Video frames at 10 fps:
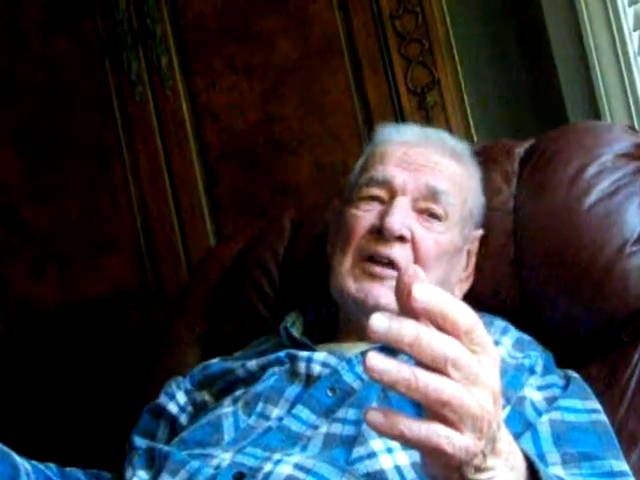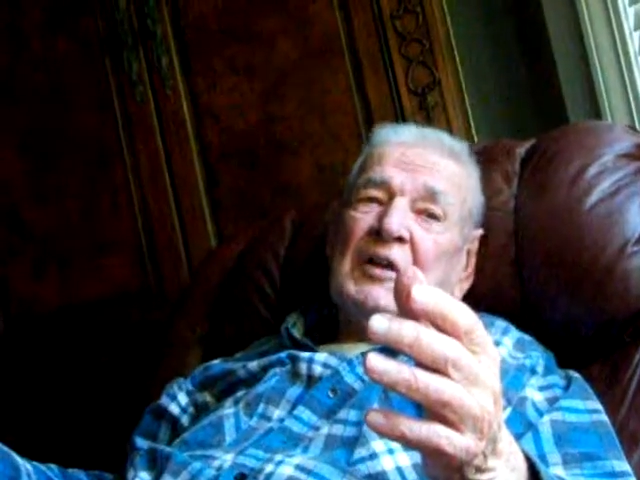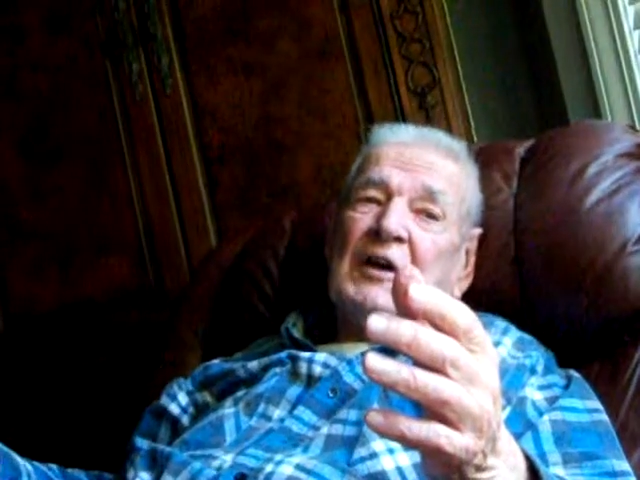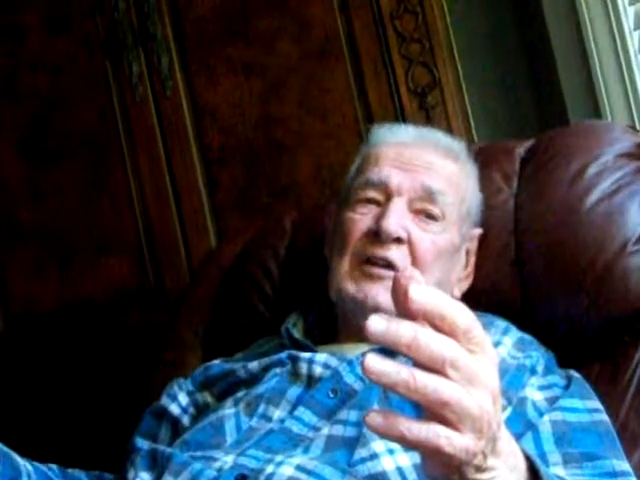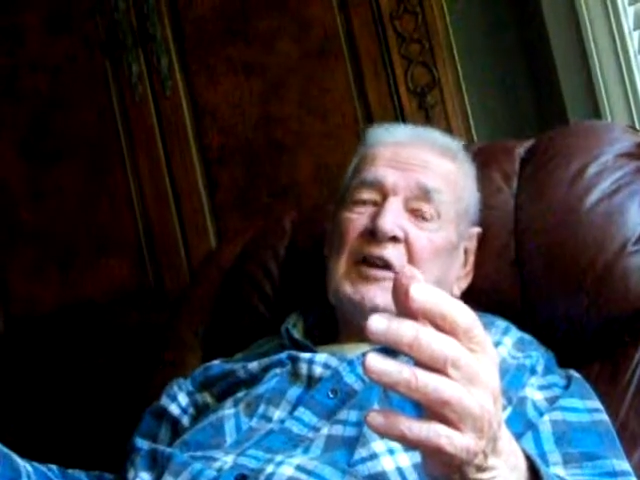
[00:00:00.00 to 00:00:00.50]

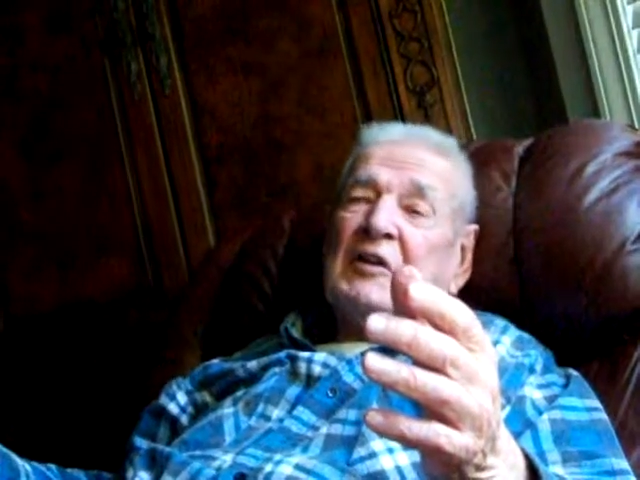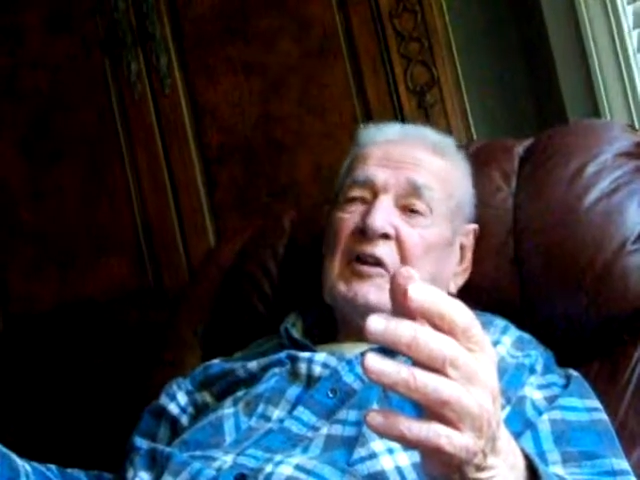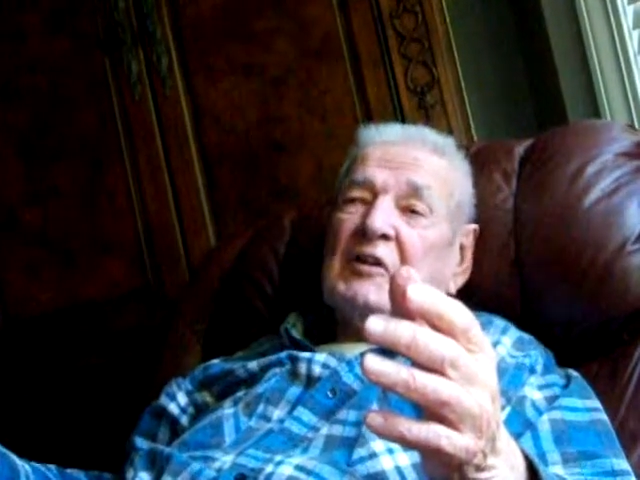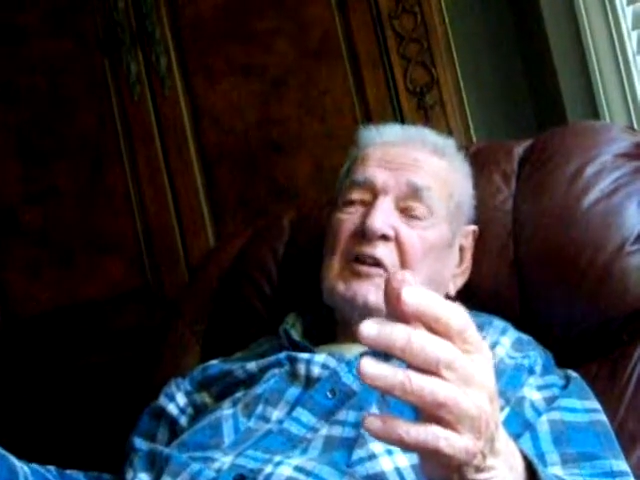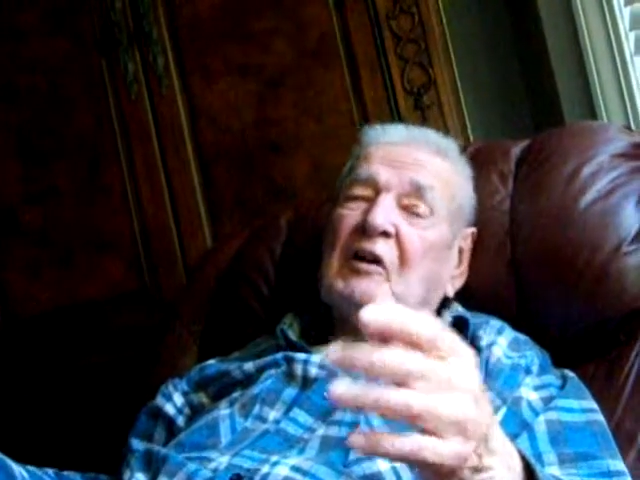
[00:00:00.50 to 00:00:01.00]
And that did
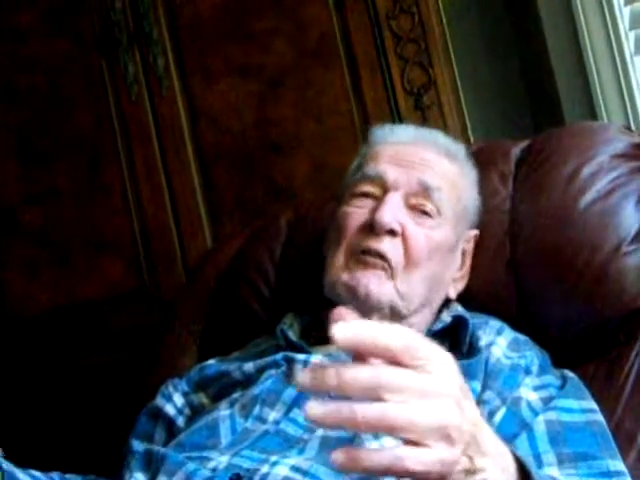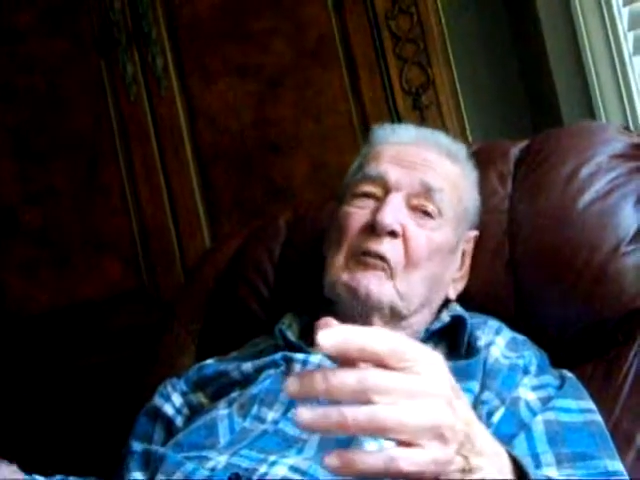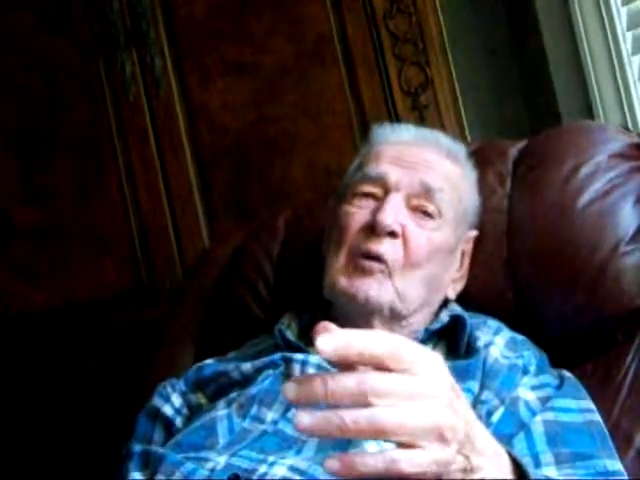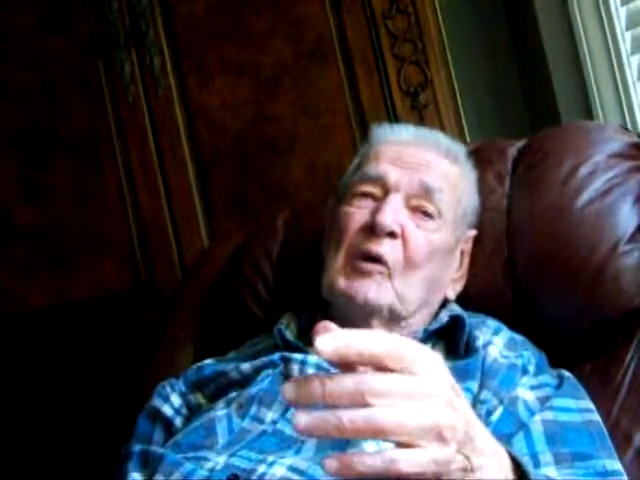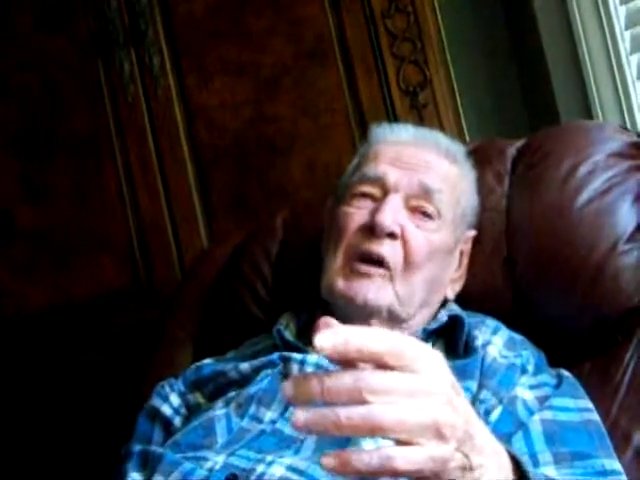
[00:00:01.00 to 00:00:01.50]
that. And
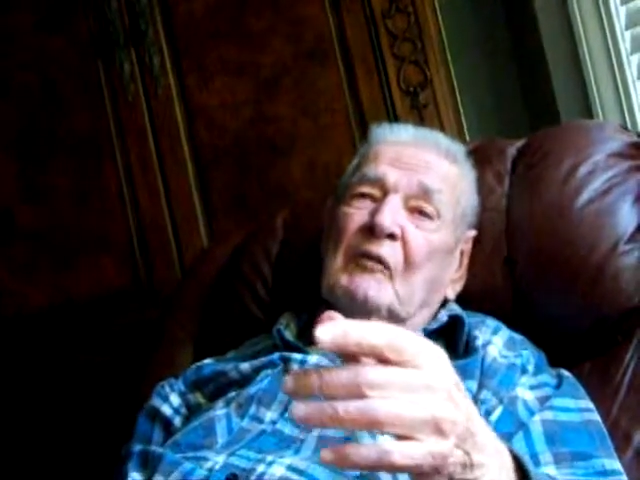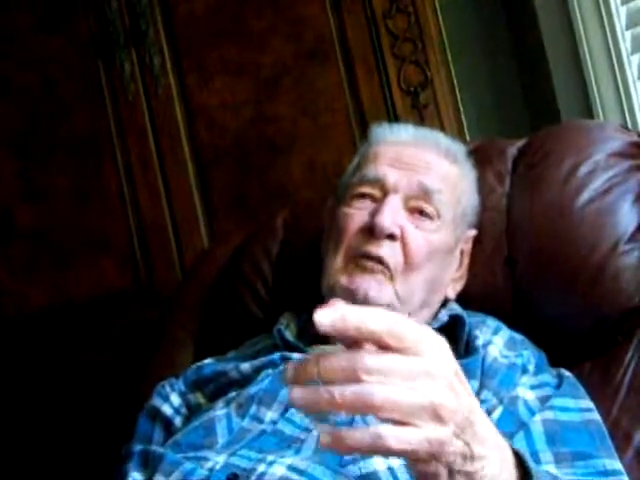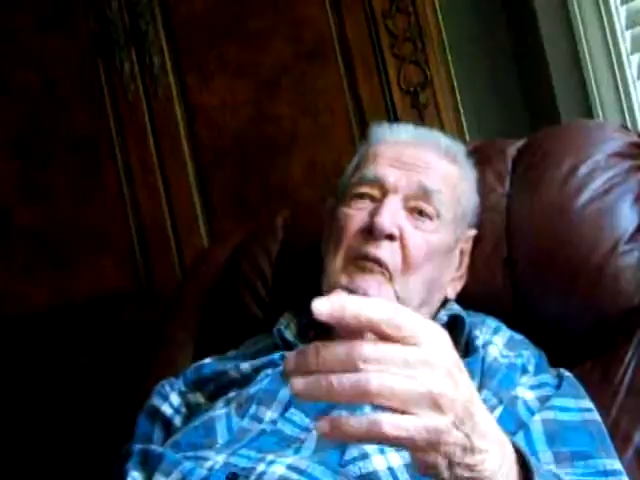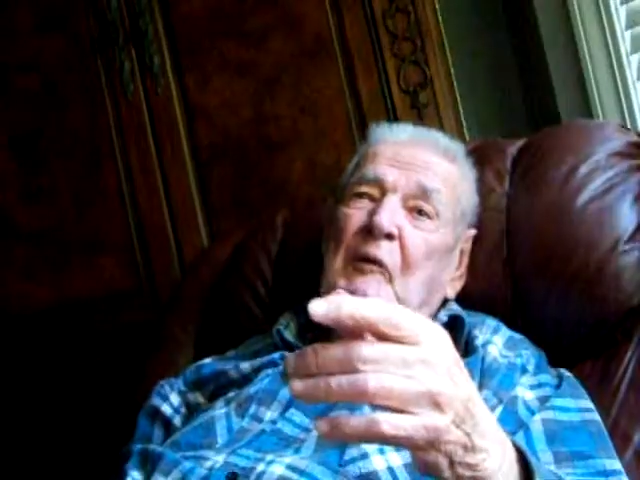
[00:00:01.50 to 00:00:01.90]
every morning after